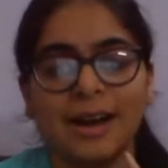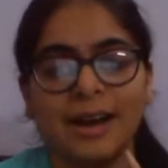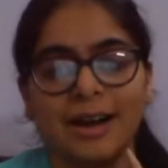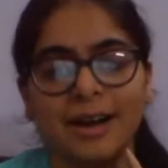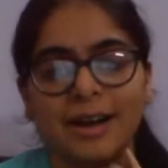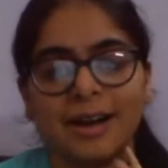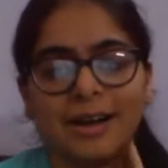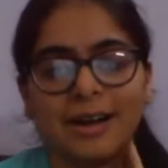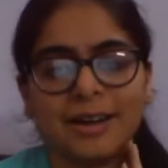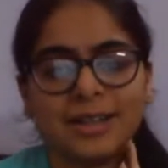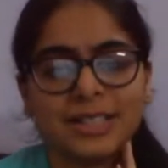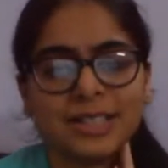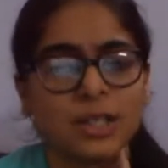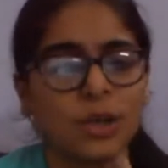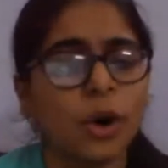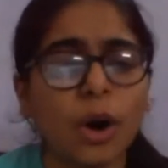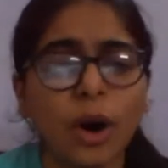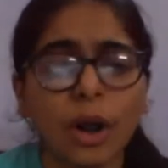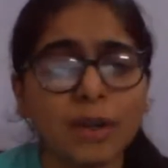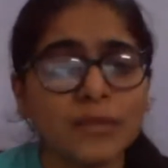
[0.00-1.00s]

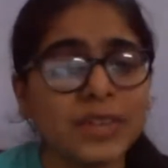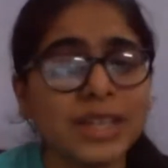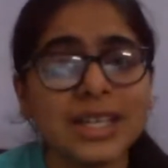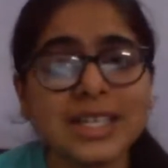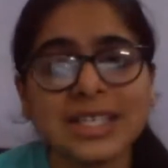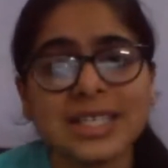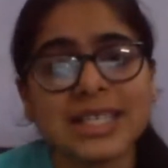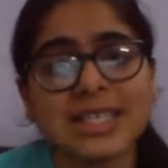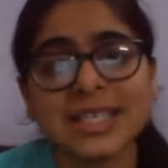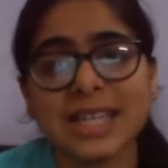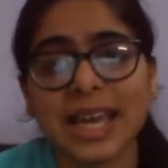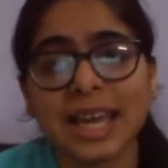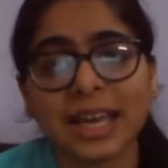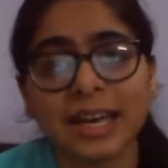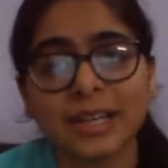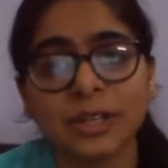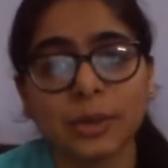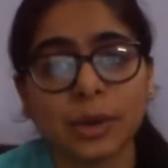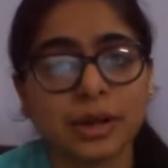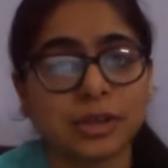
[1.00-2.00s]
So all of this is
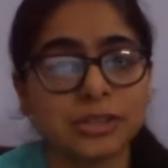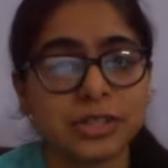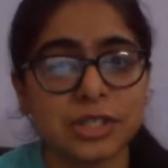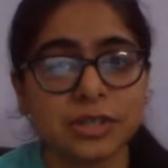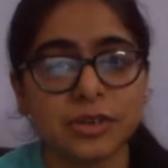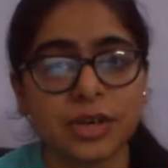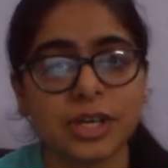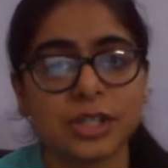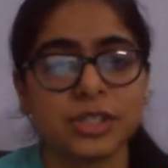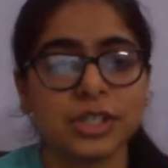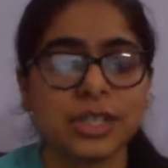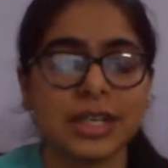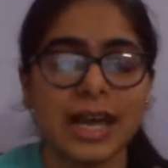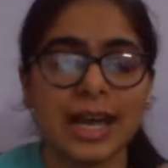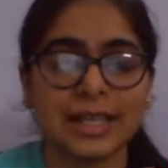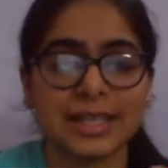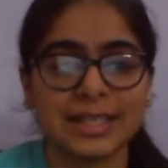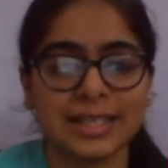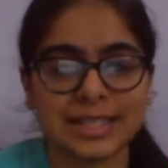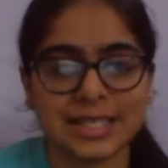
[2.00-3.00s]
taken into consideration,
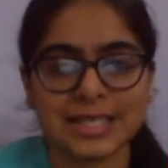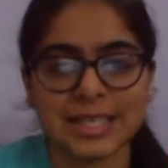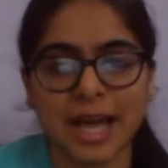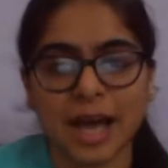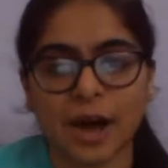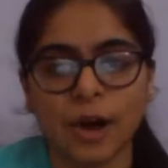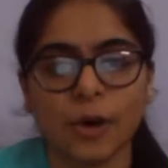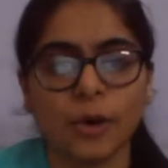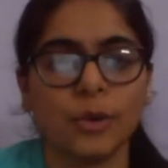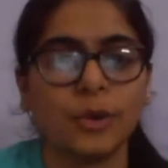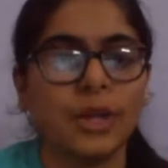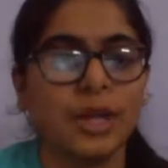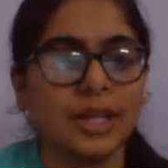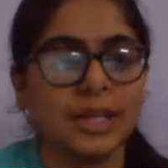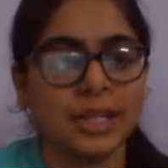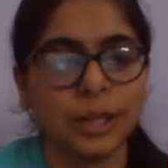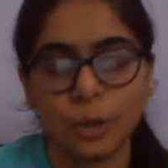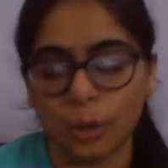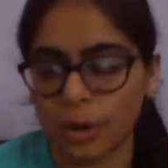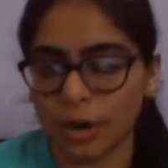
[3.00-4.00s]
and this is how
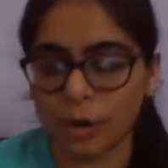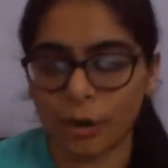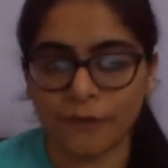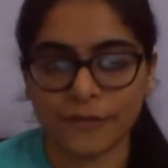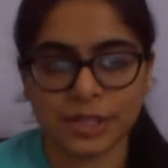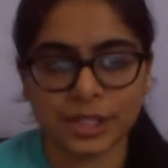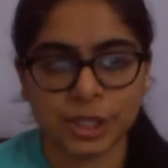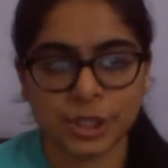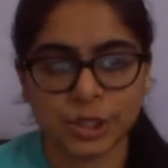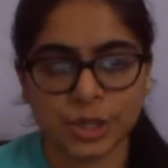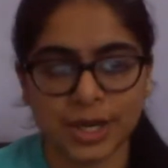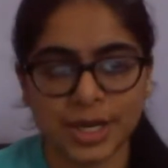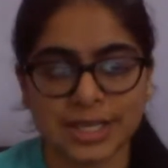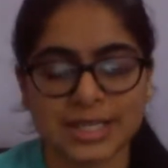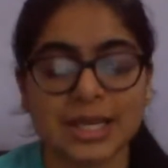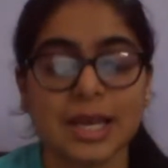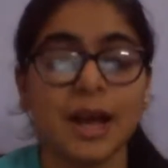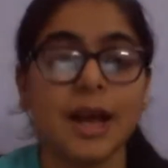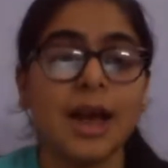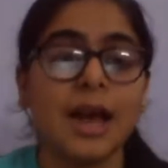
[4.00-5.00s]
the coding conversation
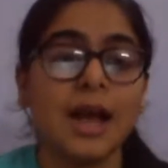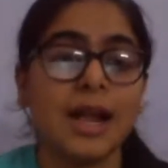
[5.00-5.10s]
ends.